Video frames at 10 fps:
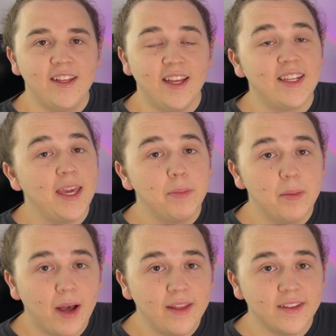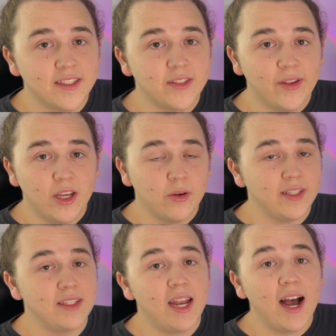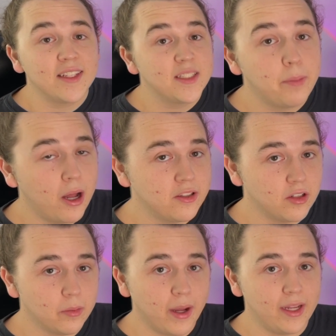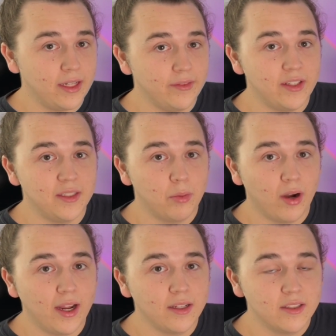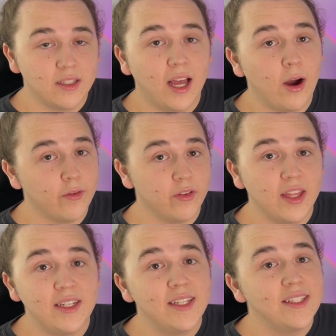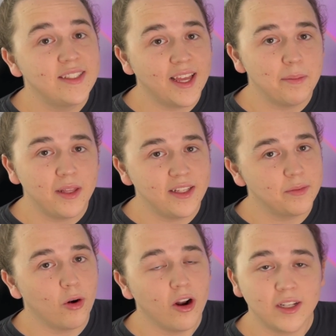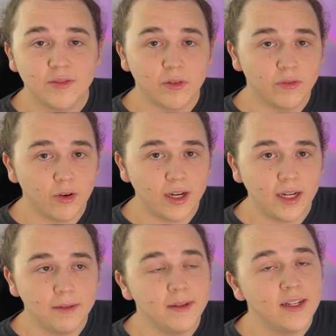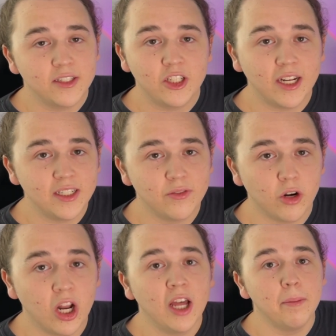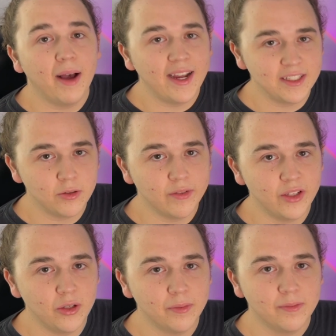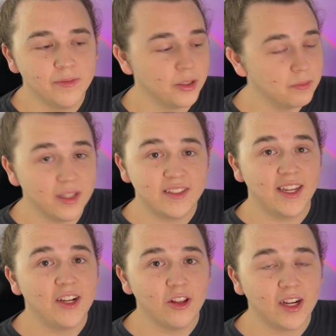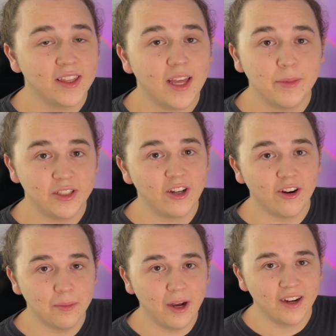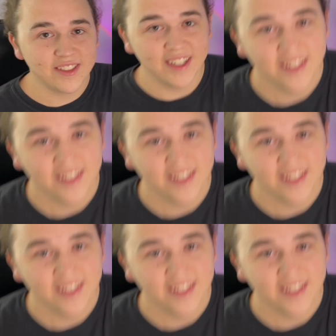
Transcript: And keep in mind that this video is not sponsored by any of these brands. However, they did send me these products for free in exchange for an unbiased review. So let's take a look at them and start unboxing.